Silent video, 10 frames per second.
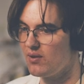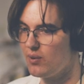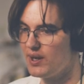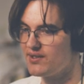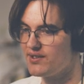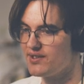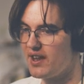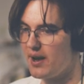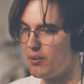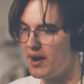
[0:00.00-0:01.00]
Ways to
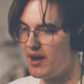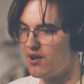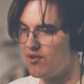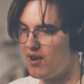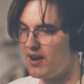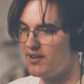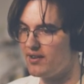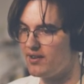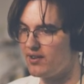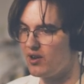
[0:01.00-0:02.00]
stay awake
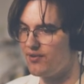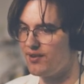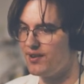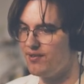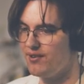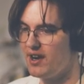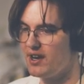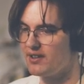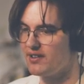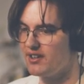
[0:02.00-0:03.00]
rated. Coffee 3
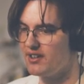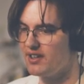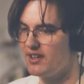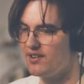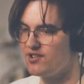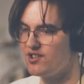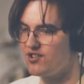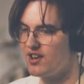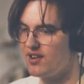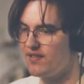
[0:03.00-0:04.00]
out of 10, energy
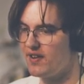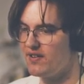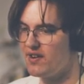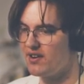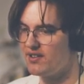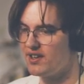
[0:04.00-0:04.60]
drink 5 out of